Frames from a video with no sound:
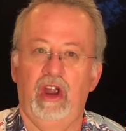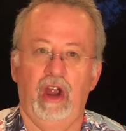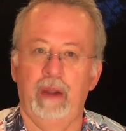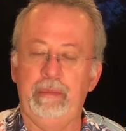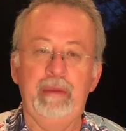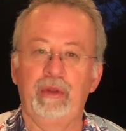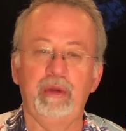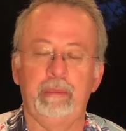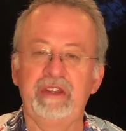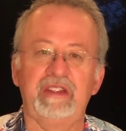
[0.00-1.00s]
are people who are
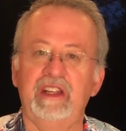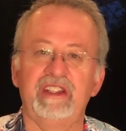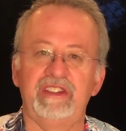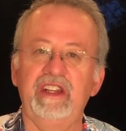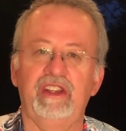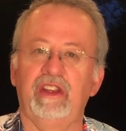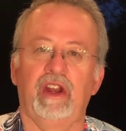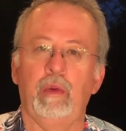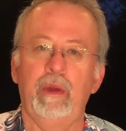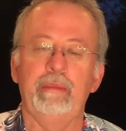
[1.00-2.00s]
busy listening to their
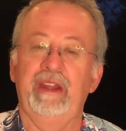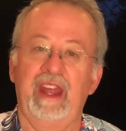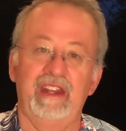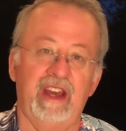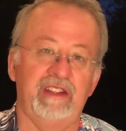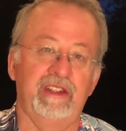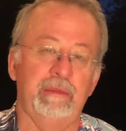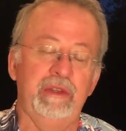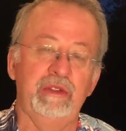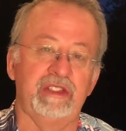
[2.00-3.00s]
equipment and not to the
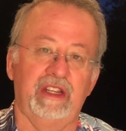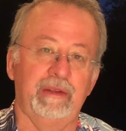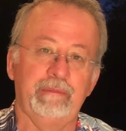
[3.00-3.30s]
music.